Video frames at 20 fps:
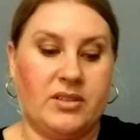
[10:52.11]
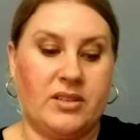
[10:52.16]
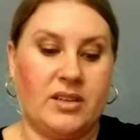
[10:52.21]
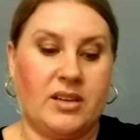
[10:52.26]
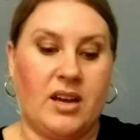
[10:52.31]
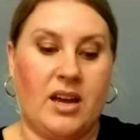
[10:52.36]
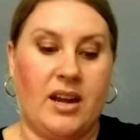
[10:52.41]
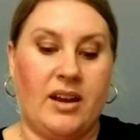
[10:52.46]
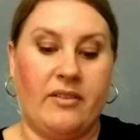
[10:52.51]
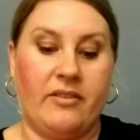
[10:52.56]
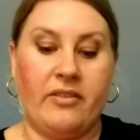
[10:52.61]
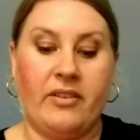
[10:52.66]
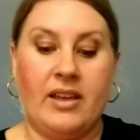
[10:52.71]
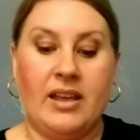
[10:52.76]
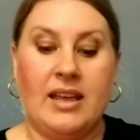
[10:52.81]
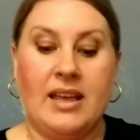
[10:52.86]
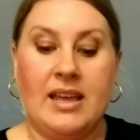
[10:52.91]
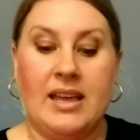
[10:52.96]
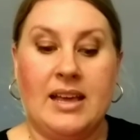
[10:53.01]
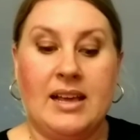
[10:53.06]
to kind of
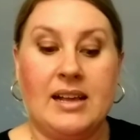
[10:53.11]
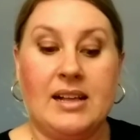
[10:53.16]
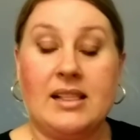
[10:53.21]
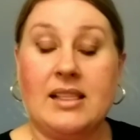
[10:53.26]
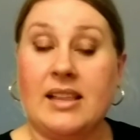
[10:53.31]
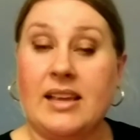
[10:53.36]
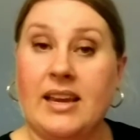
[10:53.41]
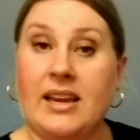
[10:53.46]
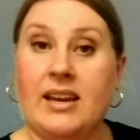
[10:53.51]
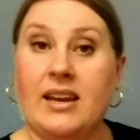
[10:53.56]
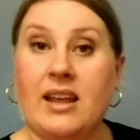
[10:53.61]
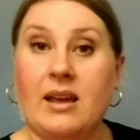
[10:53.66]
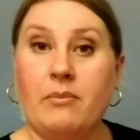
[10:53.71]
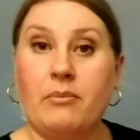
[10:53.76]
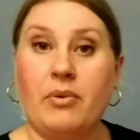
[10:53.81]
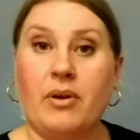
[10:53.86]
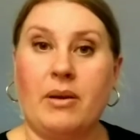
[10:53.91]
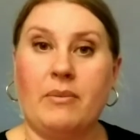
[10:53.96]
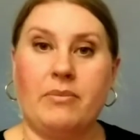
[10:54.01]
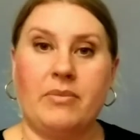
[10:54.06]
clean and
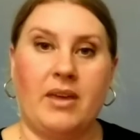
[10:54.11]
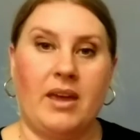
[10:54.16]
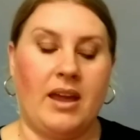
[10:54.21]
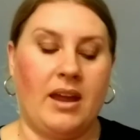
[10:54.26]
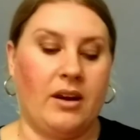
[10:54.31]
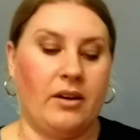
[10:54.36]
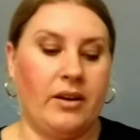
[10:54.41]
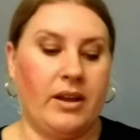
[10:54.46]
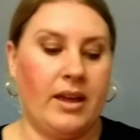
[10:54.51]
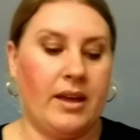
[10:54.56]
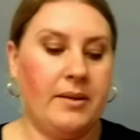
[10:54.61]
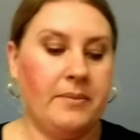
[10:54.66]
prep the area,